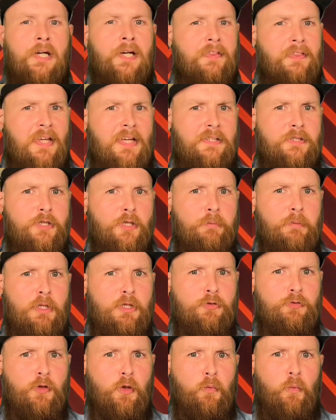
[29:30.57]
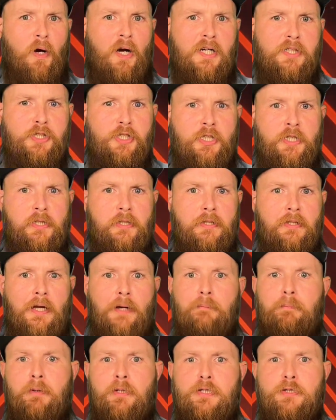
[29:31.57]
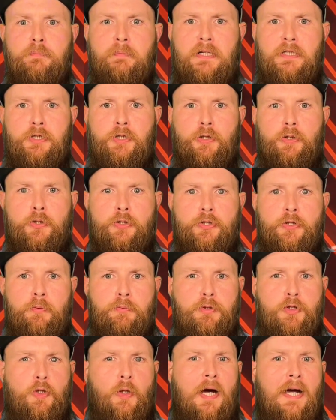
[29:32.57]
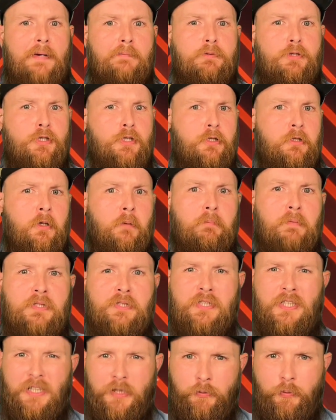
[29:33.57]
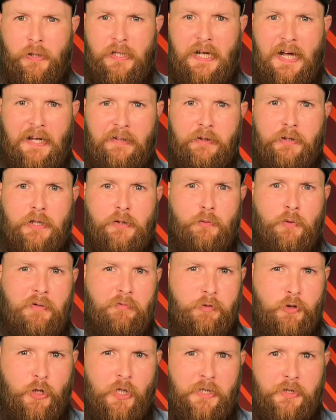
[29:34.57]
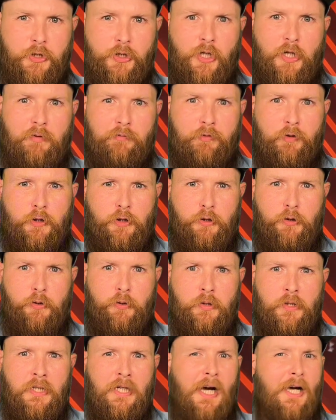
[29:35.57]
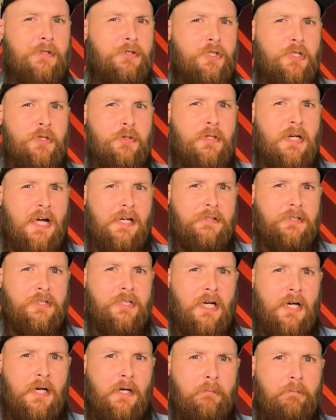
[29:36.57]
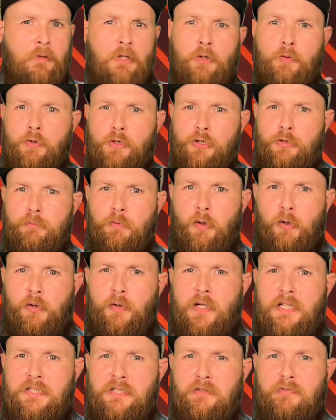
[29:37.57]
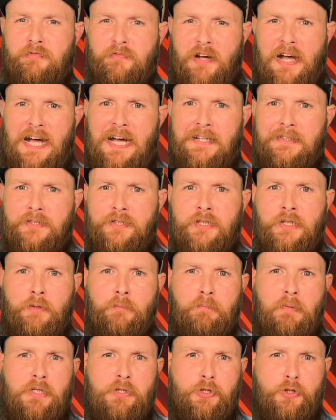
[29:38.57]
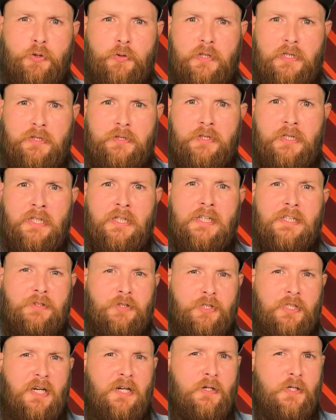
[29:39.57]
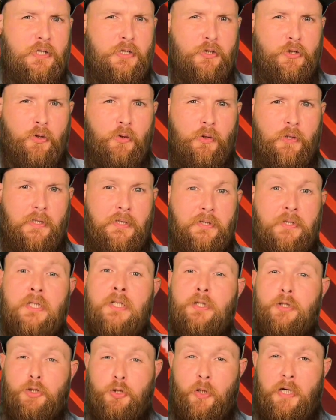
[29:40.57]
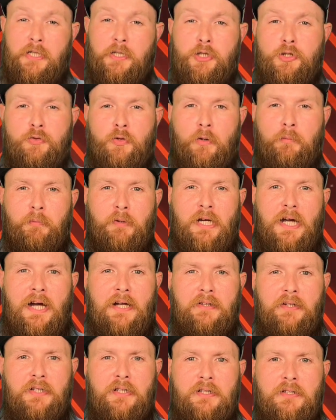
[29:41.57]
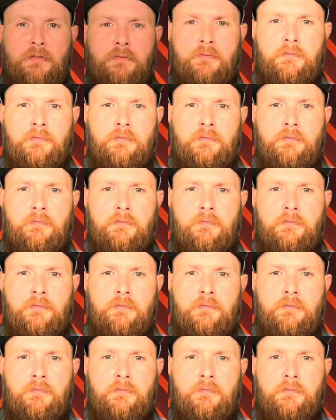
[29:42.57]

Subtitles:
Thanks so much for watching, and please make sure to subscribe so you don't miss any reality we've dredged up for you. I'll see you next time with some more crazy facts, mysteries, and scary stories dredged from reality.